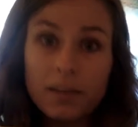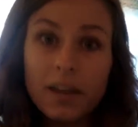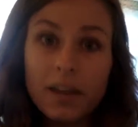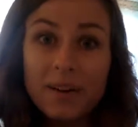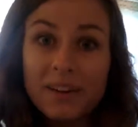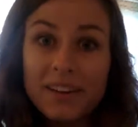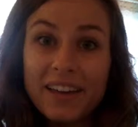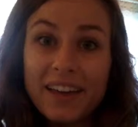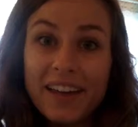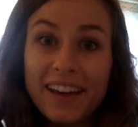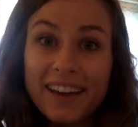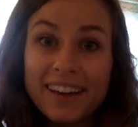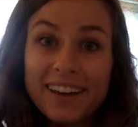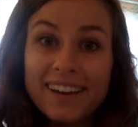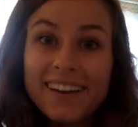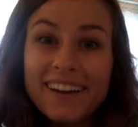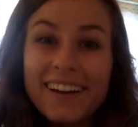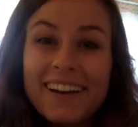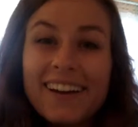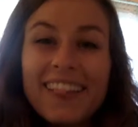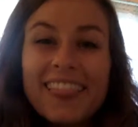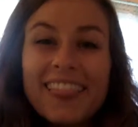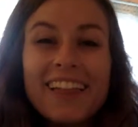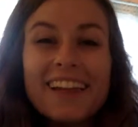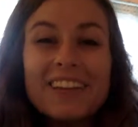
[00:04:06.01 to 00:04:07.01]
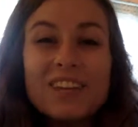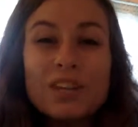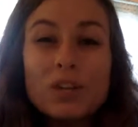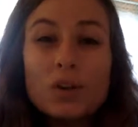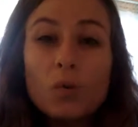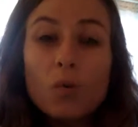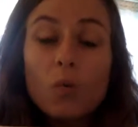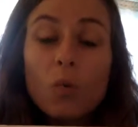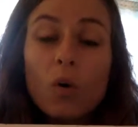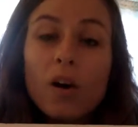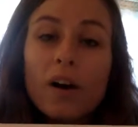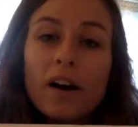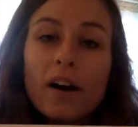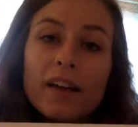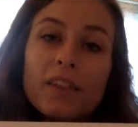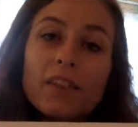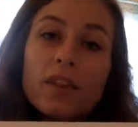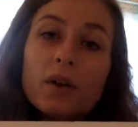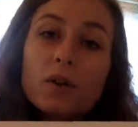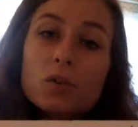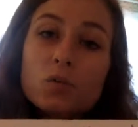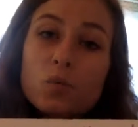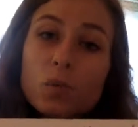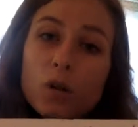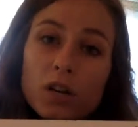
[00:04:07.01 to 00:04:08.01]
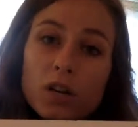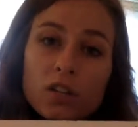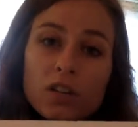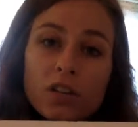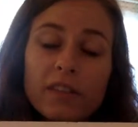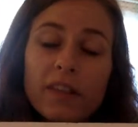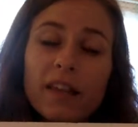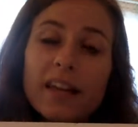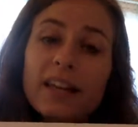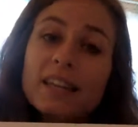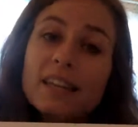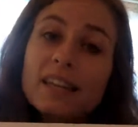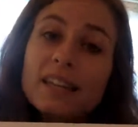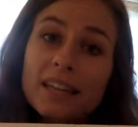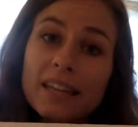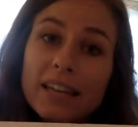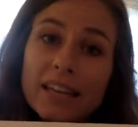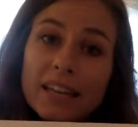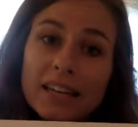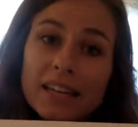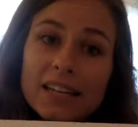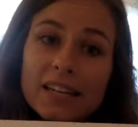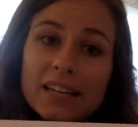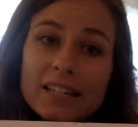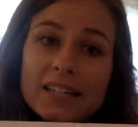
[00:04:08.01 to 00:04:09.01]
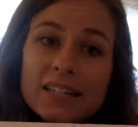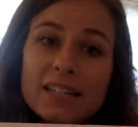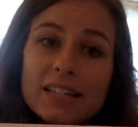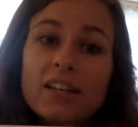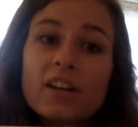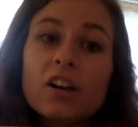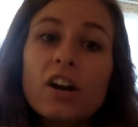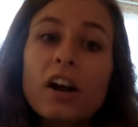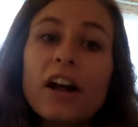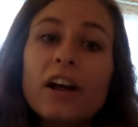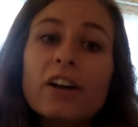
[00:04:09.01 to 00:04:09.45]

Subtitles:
Okay, like you want those words on that list that are